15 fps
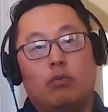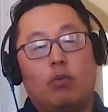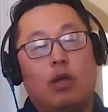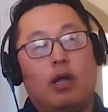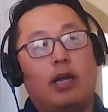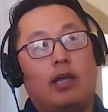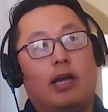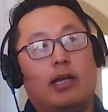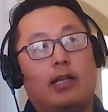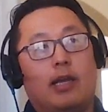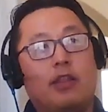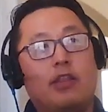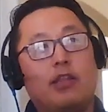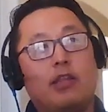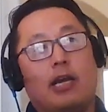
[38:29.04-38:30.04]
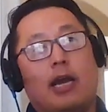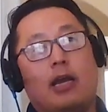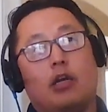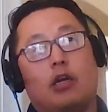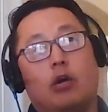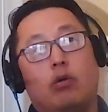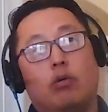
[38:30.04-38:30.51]
Well, I think they
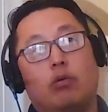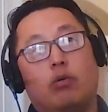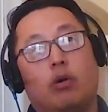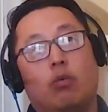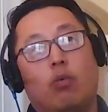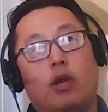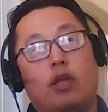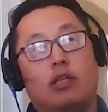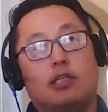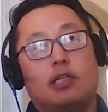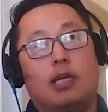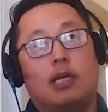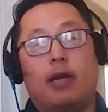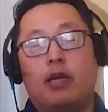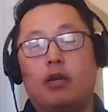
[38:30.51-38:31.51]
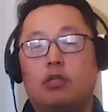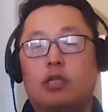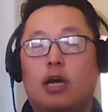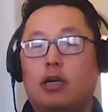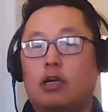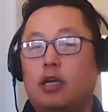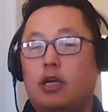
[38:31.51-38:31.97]
kind of go one and the same. I know,
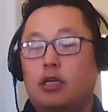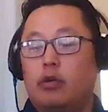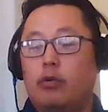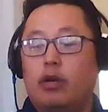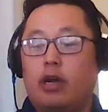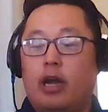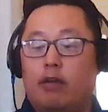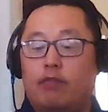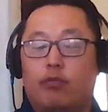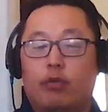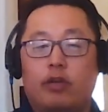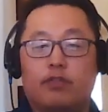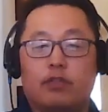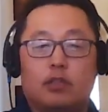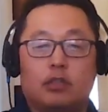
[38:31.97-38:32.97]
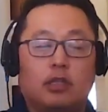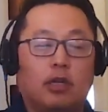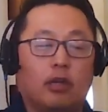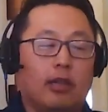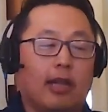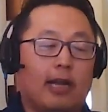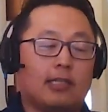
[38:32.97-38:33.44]
Doug, you and we have,
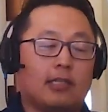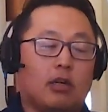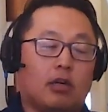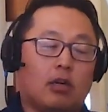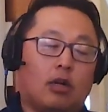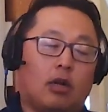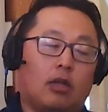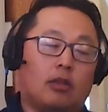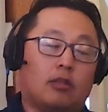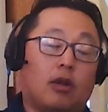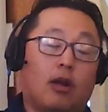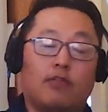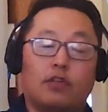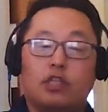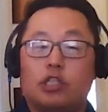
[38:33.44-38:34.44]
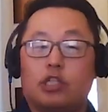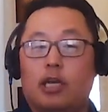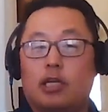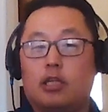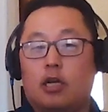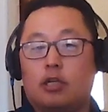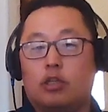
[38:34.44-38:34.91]
last our conversation,
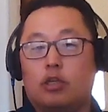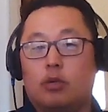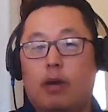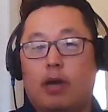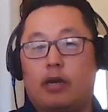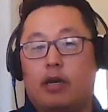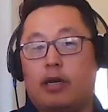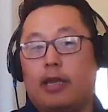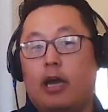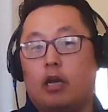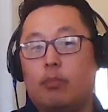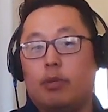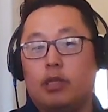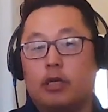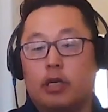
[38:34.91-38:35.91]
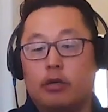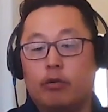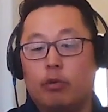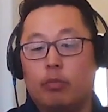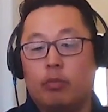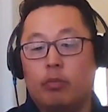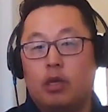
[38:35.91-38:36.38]
I talked to you about an accountability
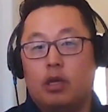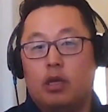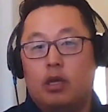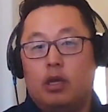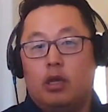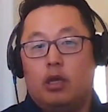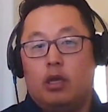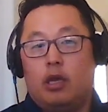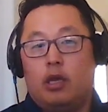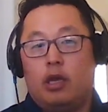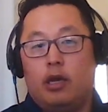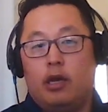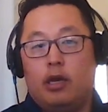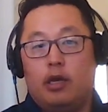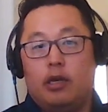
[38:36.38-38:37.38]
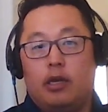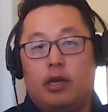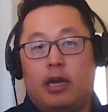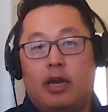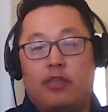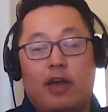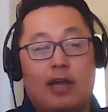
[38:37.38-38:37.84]
group. And
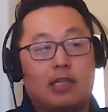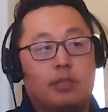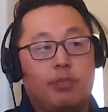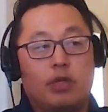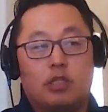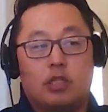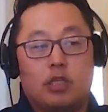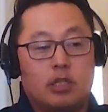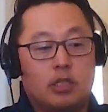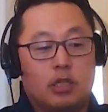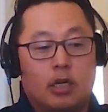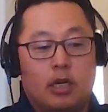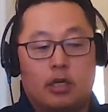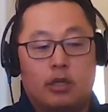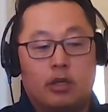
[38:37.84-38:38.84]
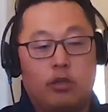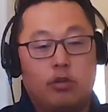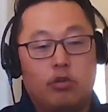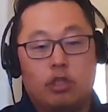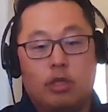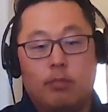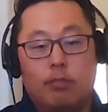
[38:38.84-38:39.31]
that's been just a
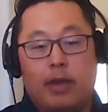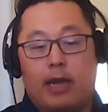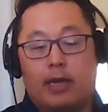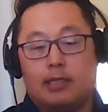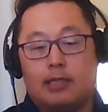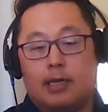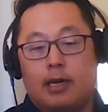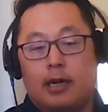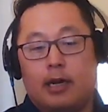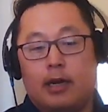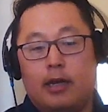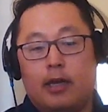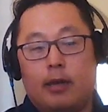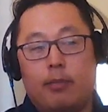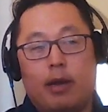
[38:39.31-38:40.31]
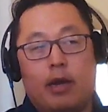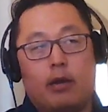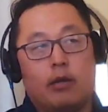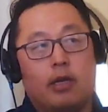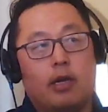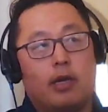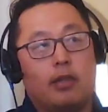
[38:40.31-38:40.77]
huge impact.
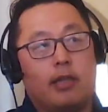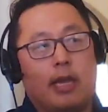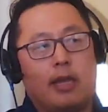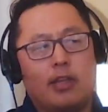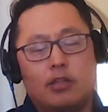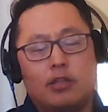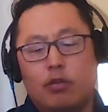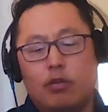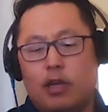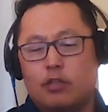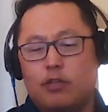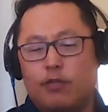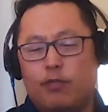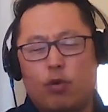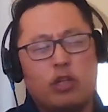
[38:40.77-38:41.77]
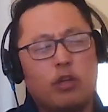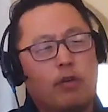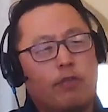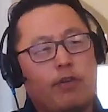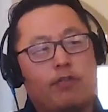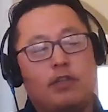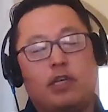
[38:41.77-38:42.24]
About, I think 2014 or
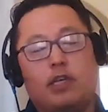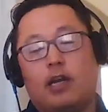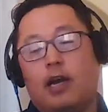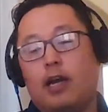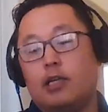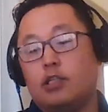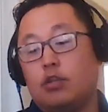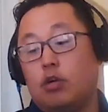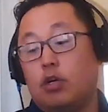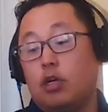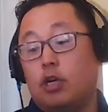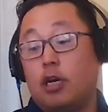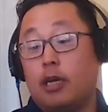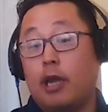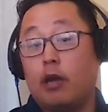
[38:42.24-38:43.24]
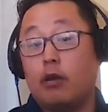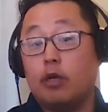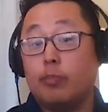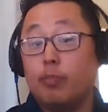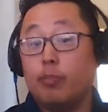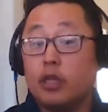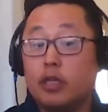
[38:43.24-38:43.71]
15, I started an
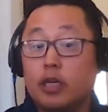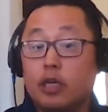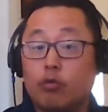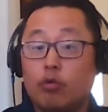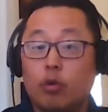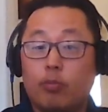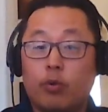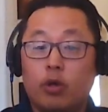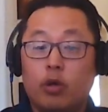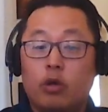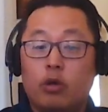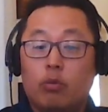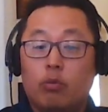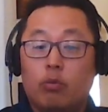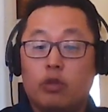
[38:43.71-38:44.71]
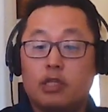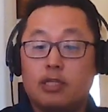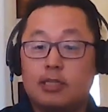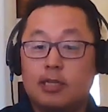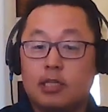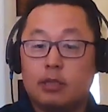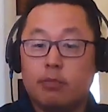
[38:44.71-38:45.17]
accountability group with
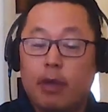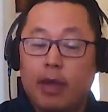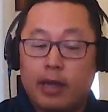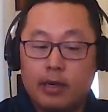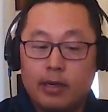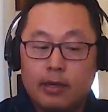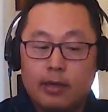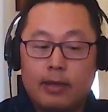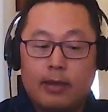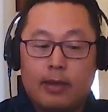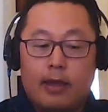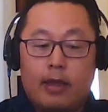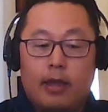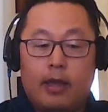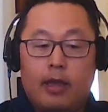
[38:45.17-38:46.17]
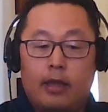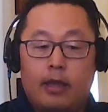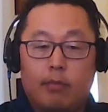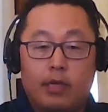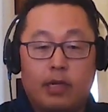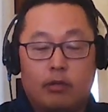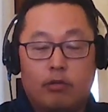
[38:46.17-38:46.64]
6 men,
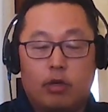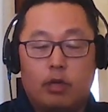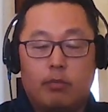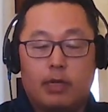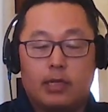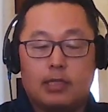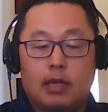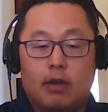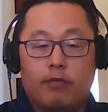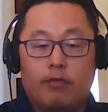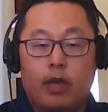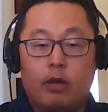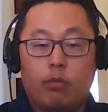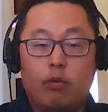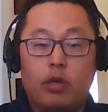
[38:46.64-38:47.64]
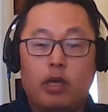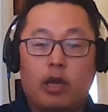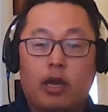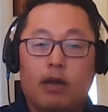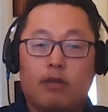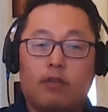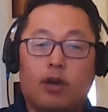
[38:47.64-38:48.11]
and including myself. And we
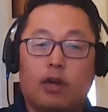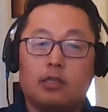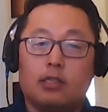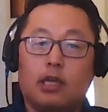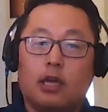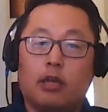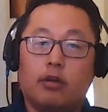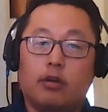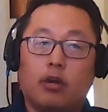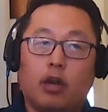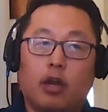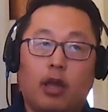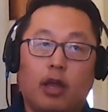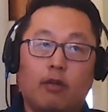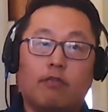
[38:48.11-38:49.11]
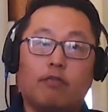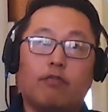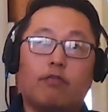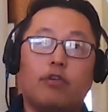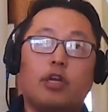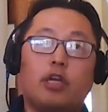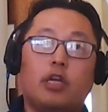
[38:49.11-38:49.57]
have gotten together
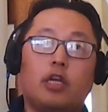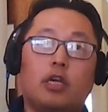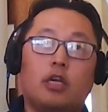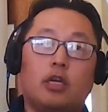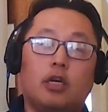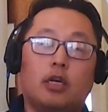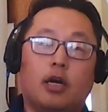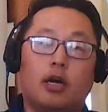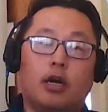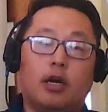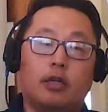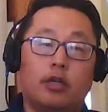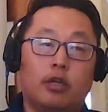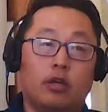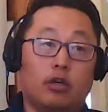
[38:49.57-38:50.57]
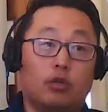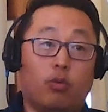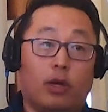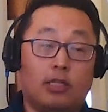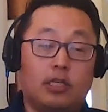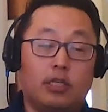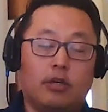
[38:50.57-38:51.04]
every year,
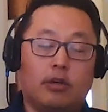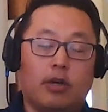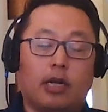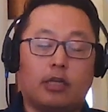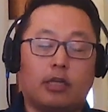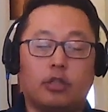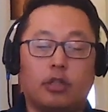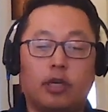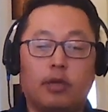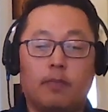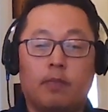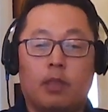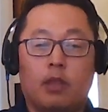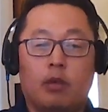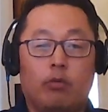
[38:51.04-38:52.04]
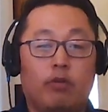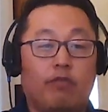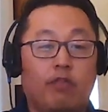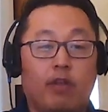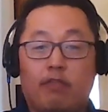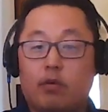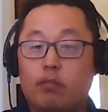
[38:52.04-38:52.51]
twice a year, actually.
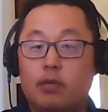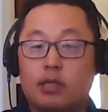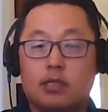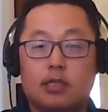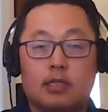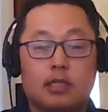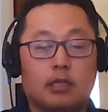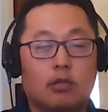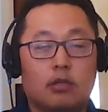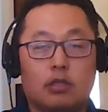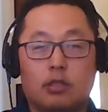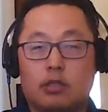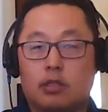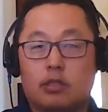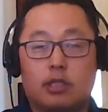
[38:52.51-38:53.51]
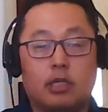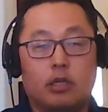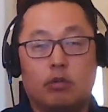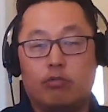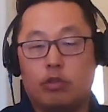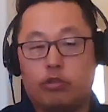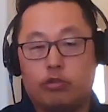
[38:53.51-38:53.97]
We've never missed a
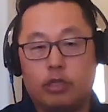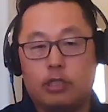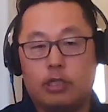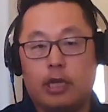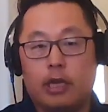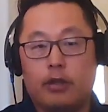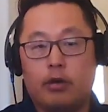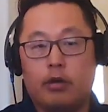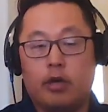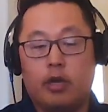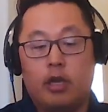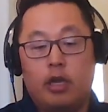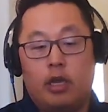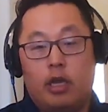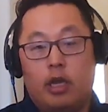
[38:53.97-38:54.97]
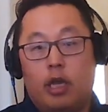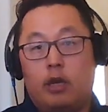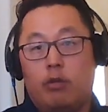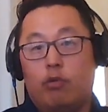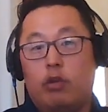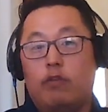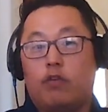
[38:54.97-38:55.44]
single retreat together.
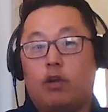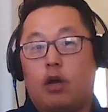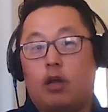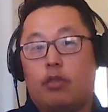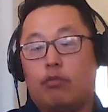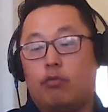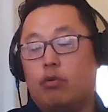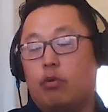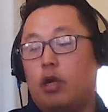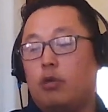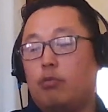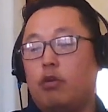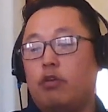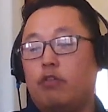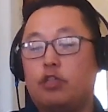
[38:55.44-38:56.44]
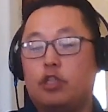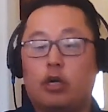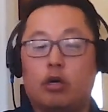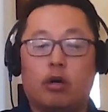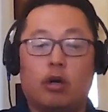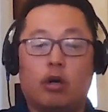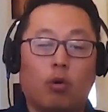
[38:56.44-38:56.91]
And we've gone through and we
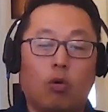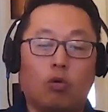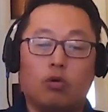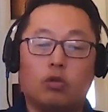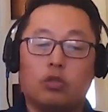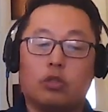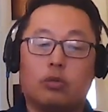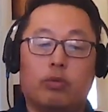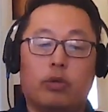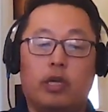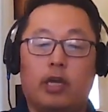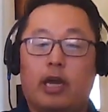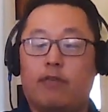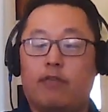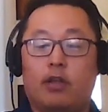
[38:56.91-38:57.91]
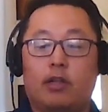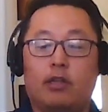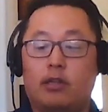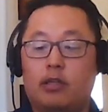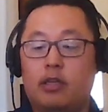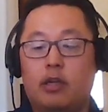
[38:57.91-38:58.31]
share our goals. We have a